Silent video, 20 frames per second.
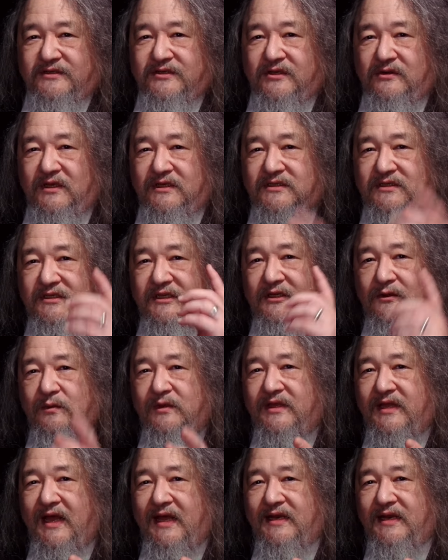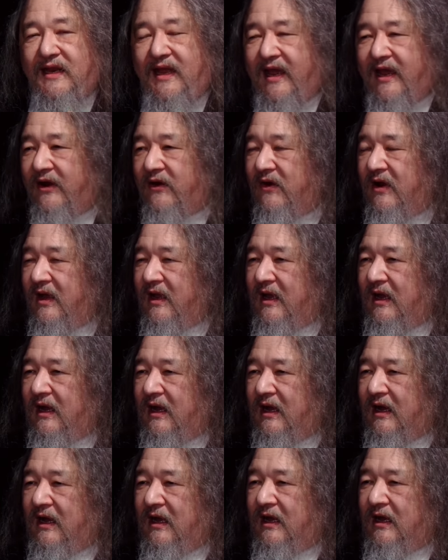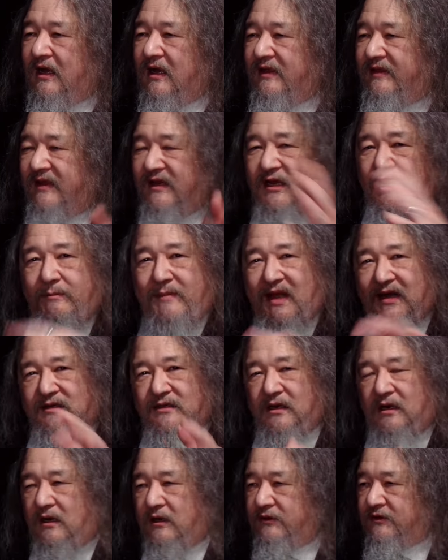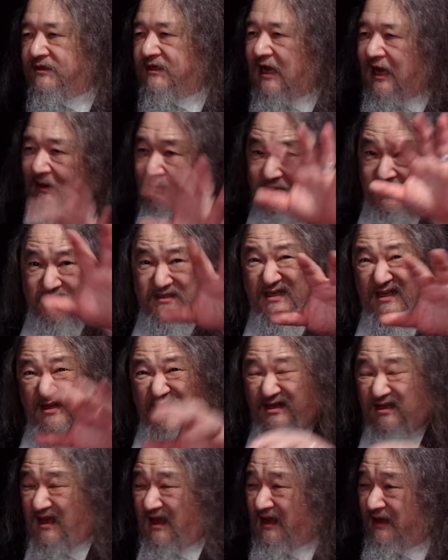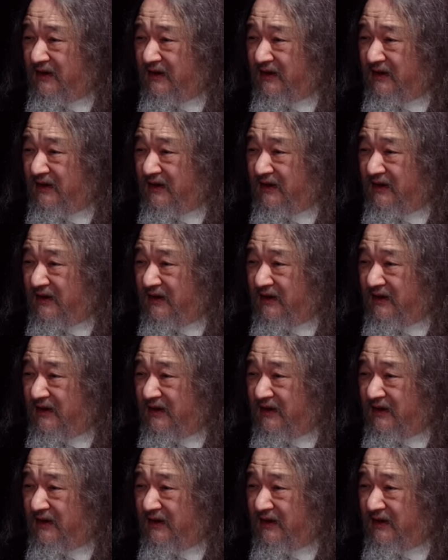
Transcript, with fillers: So let's deal with that now uh, uh, and then come back to other topics and the,